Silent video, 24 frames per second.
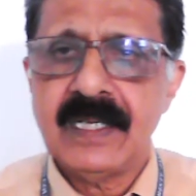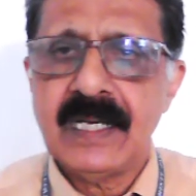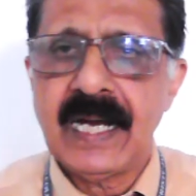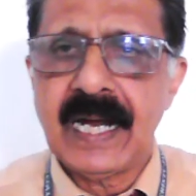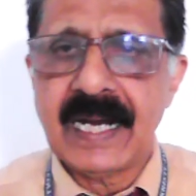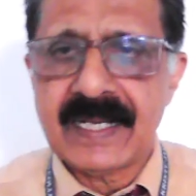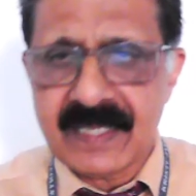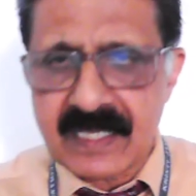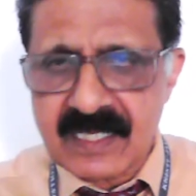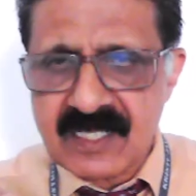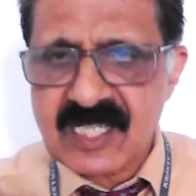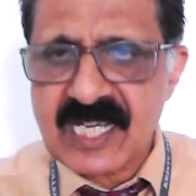
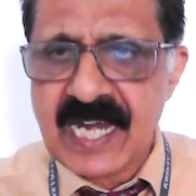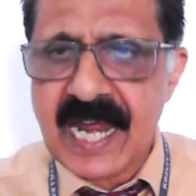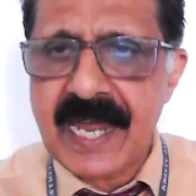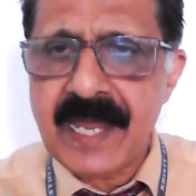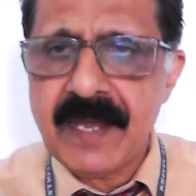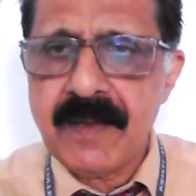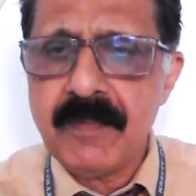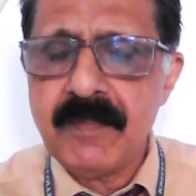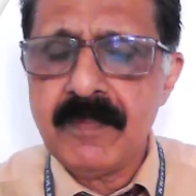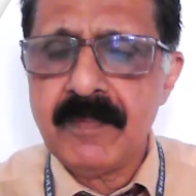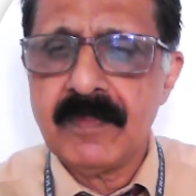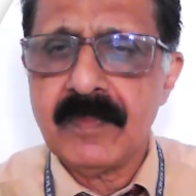at the
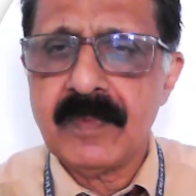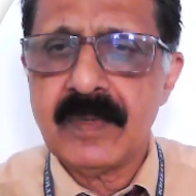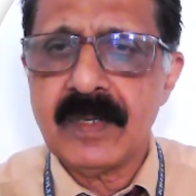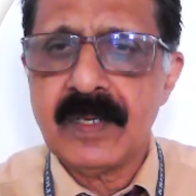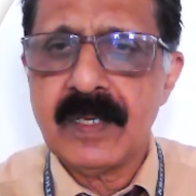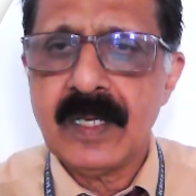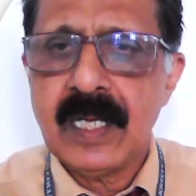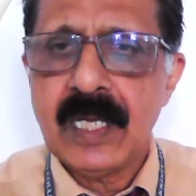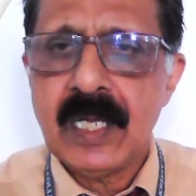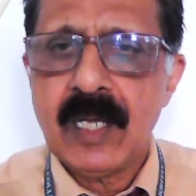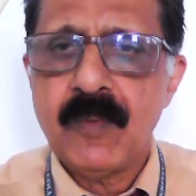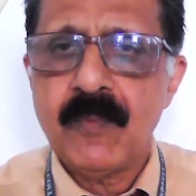time
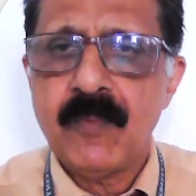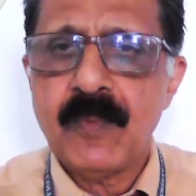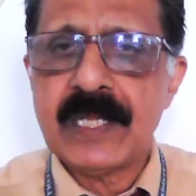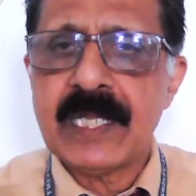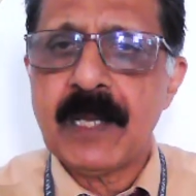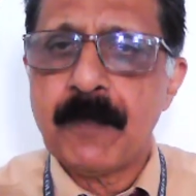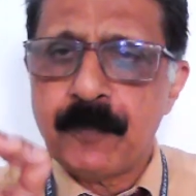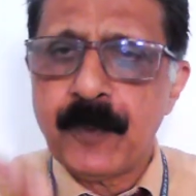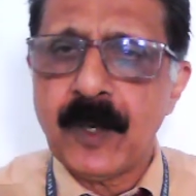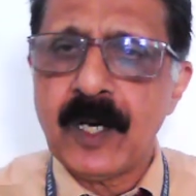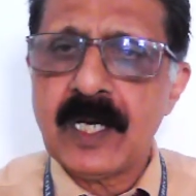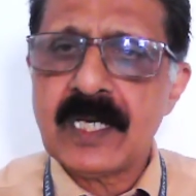when the
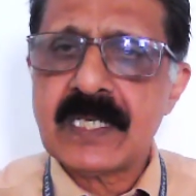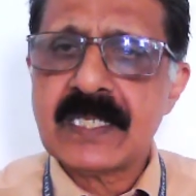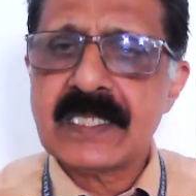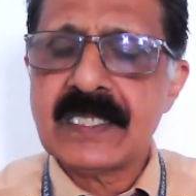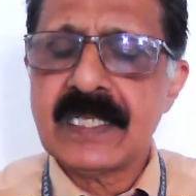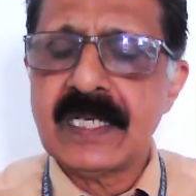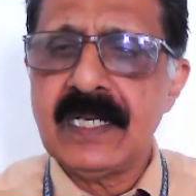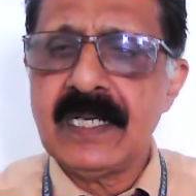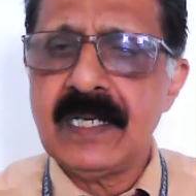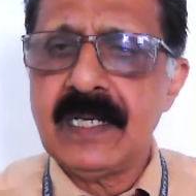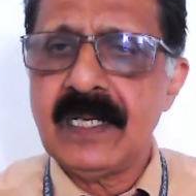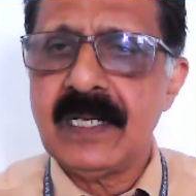
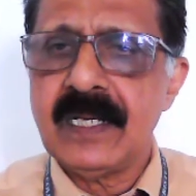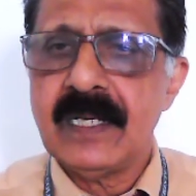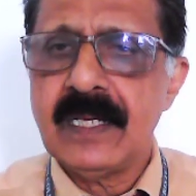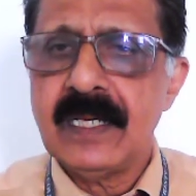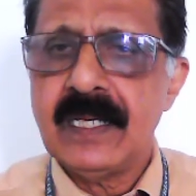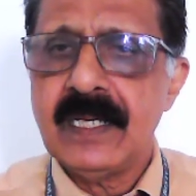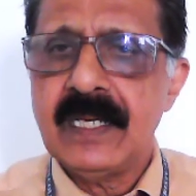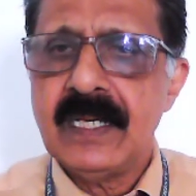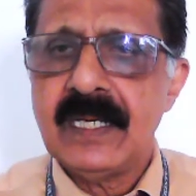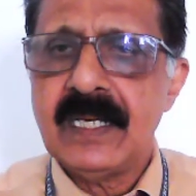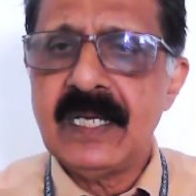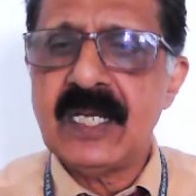person
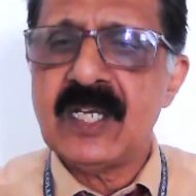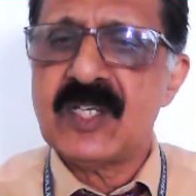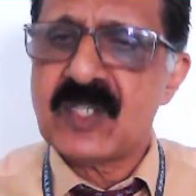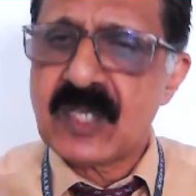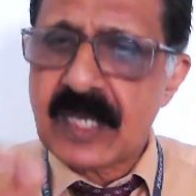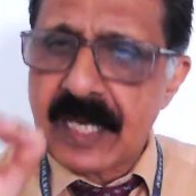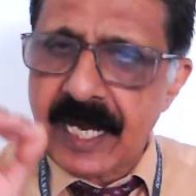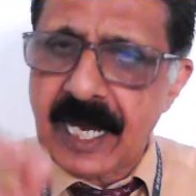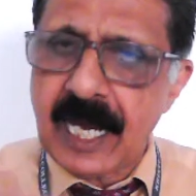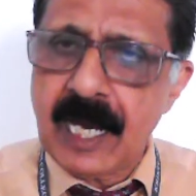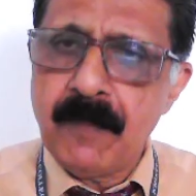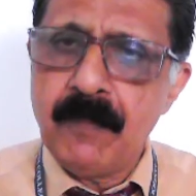
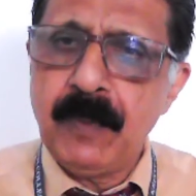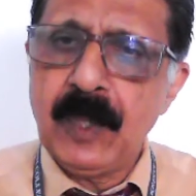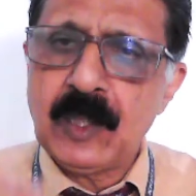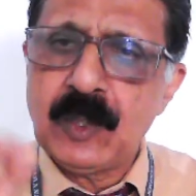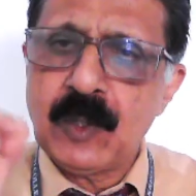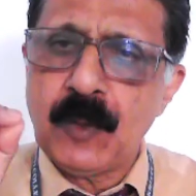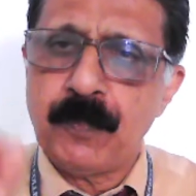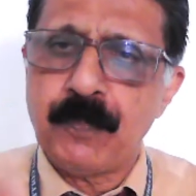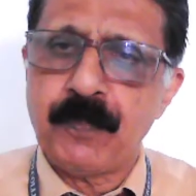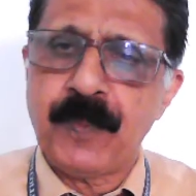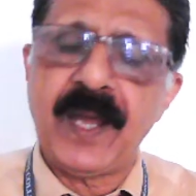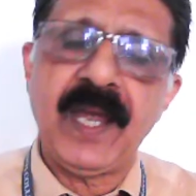is able
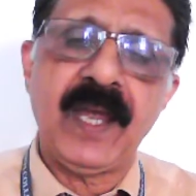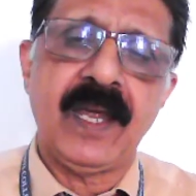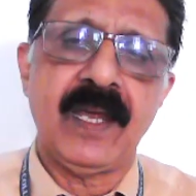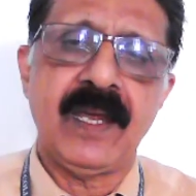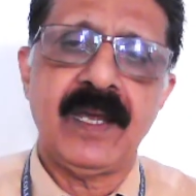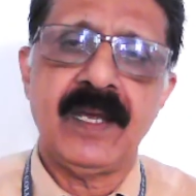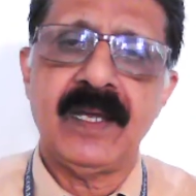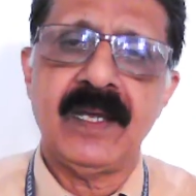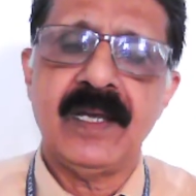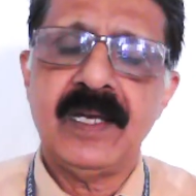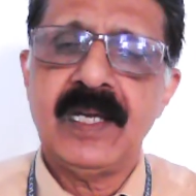to pay